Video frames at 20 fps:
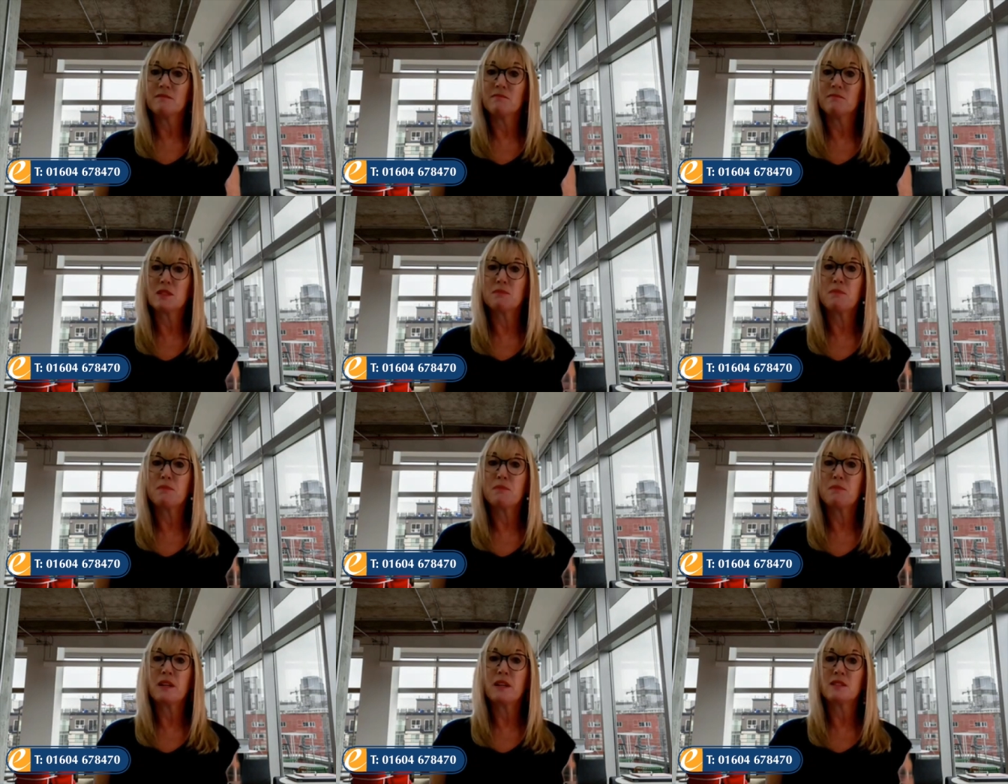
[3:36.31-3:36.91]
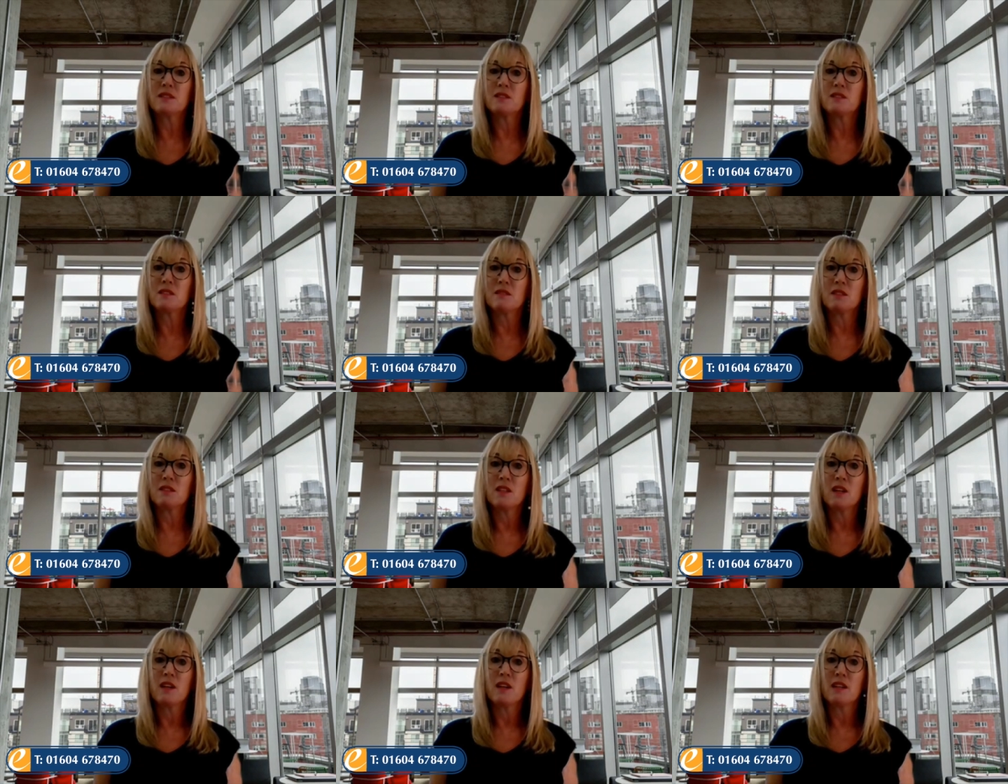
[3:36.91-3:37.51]
speak
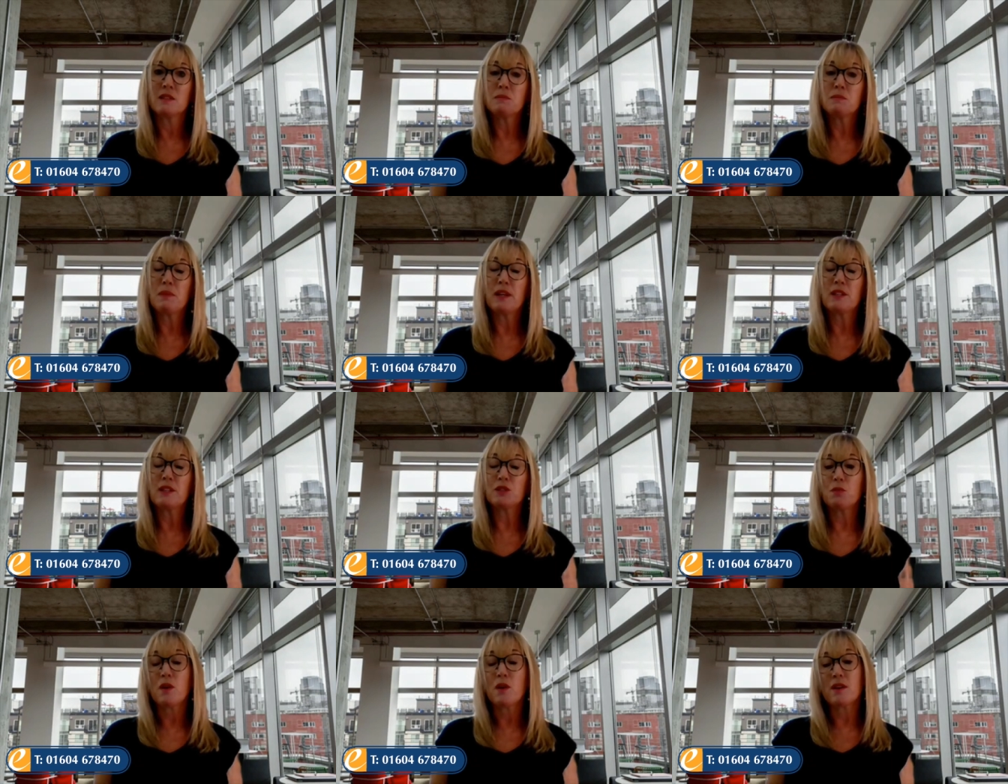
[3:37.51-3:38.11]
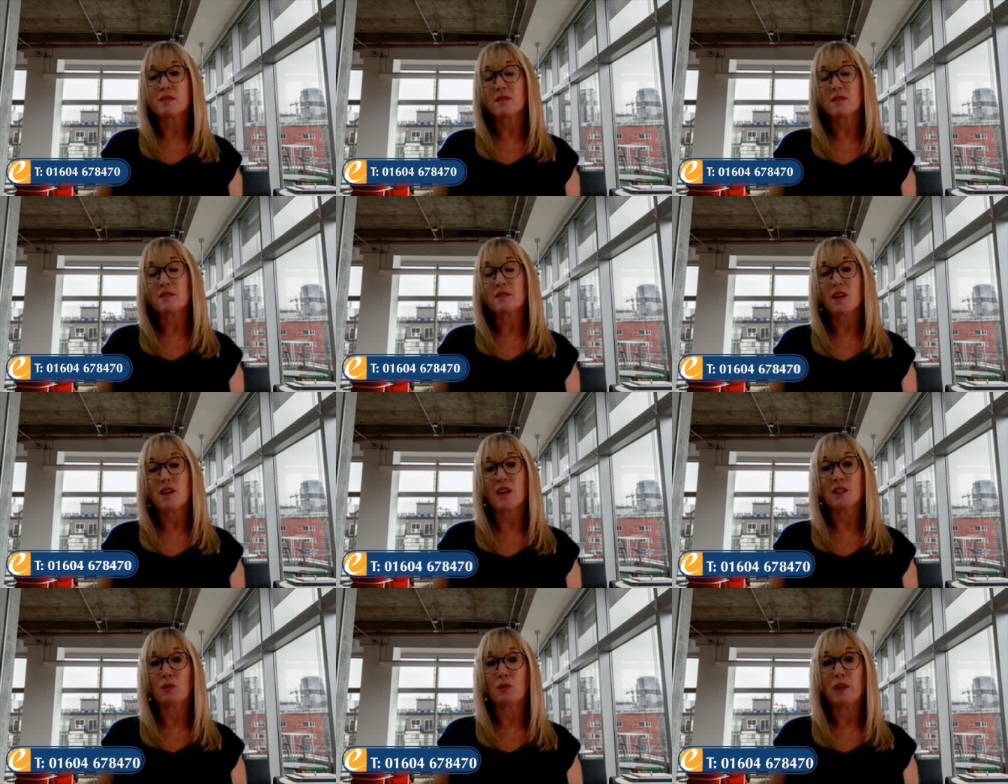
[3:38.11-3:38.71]
to us
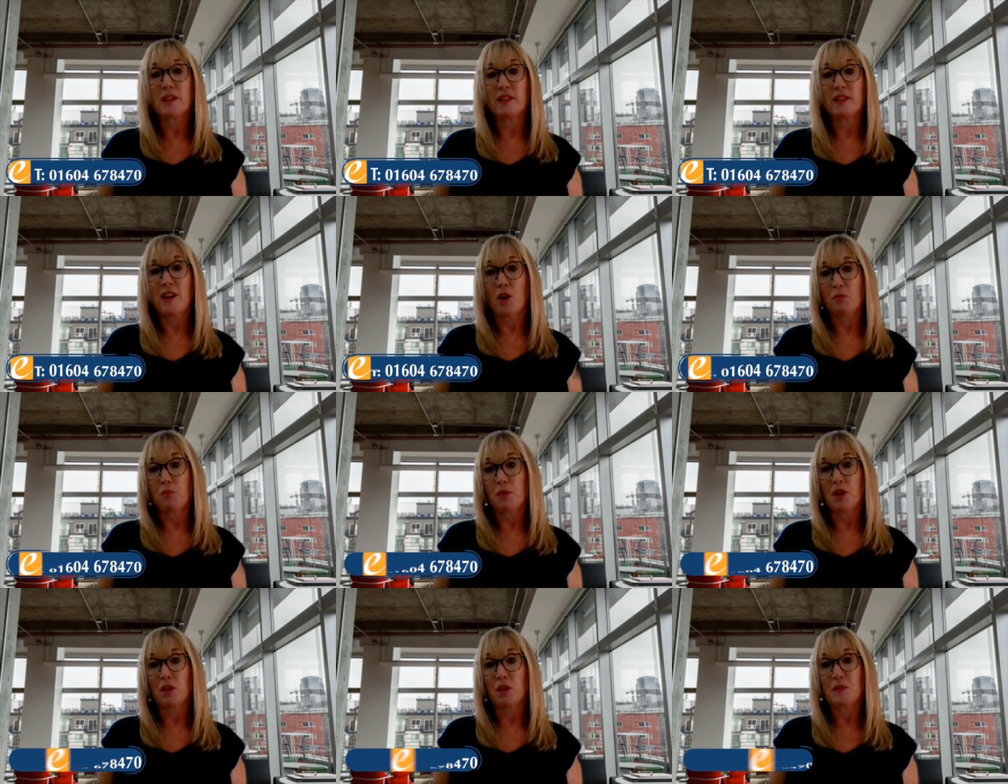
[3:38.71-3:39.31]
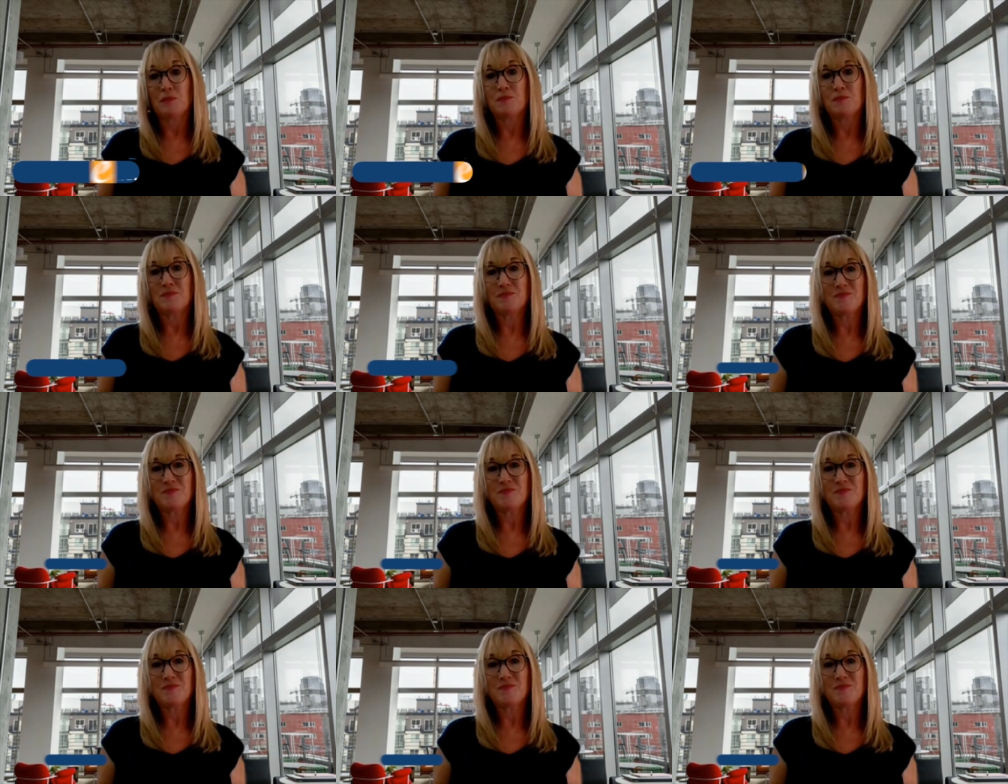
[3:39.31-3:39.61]
and we can help you.